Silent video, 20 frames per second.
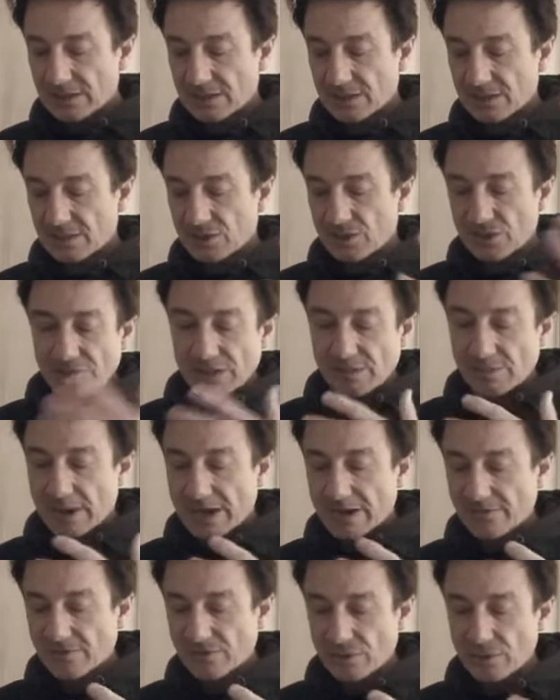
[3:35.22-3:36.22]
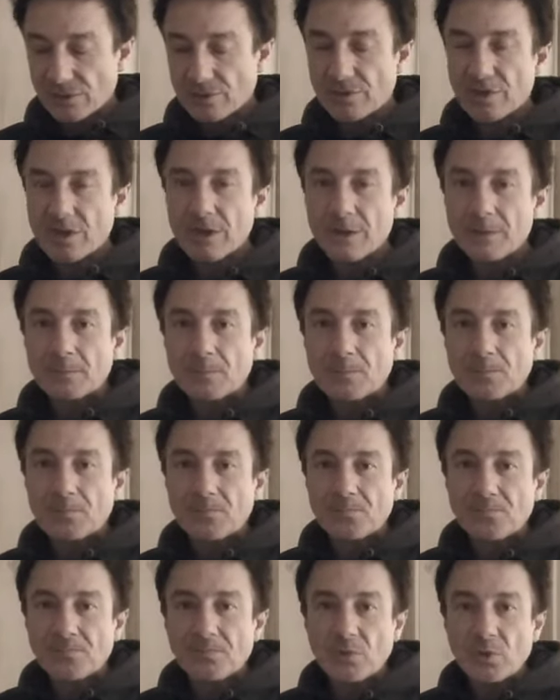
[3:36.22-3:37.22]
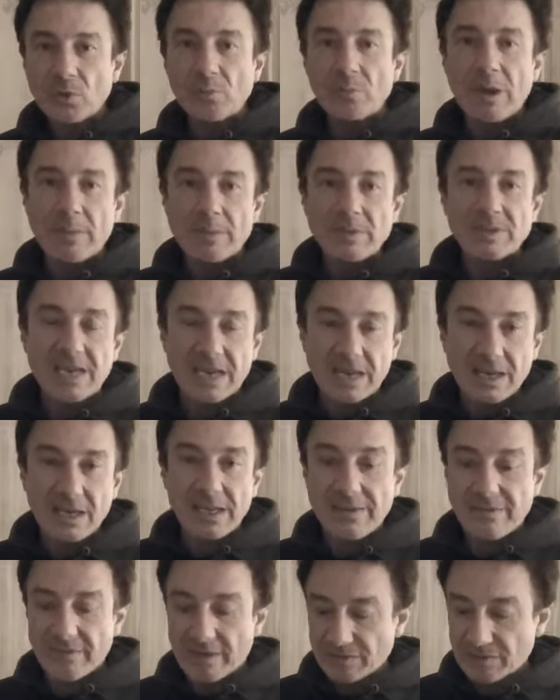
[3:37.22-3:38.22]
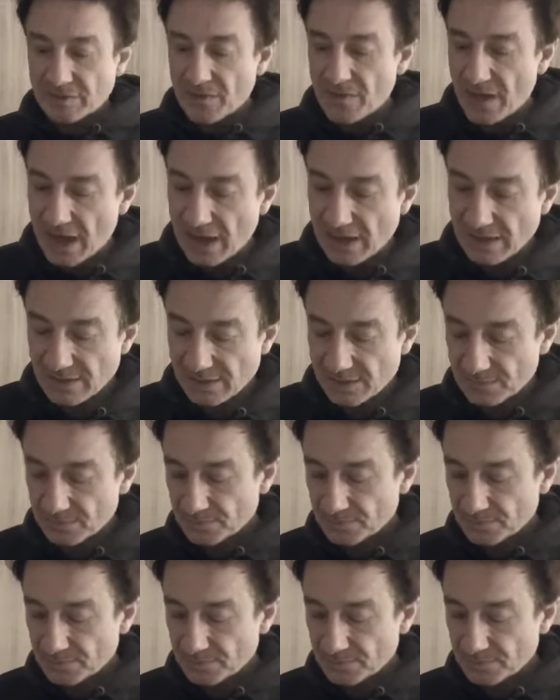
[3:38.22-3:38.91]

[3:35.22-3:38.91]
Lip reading: she is made of truth, you'd maybe technically have after that.